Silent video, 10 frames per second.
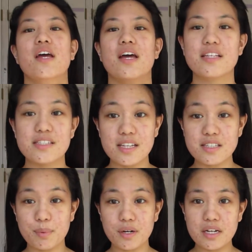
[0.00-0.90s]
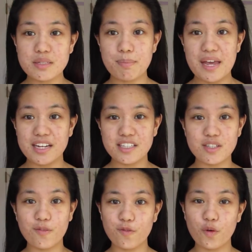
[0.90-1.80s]
And it sets up a nice base
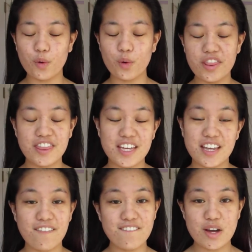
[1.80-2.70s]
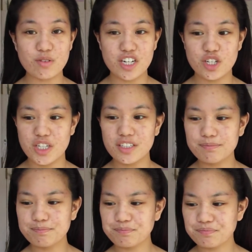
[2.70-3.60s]
for the foundation.
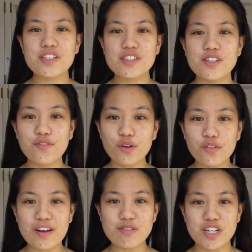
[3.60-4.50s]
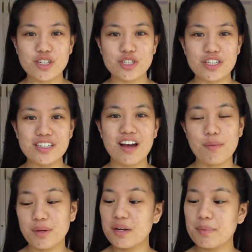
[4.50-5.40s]
So for foundation,
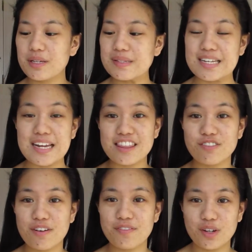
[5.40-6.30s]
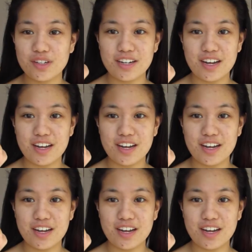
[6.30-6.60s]
I'm going to be using the Revlon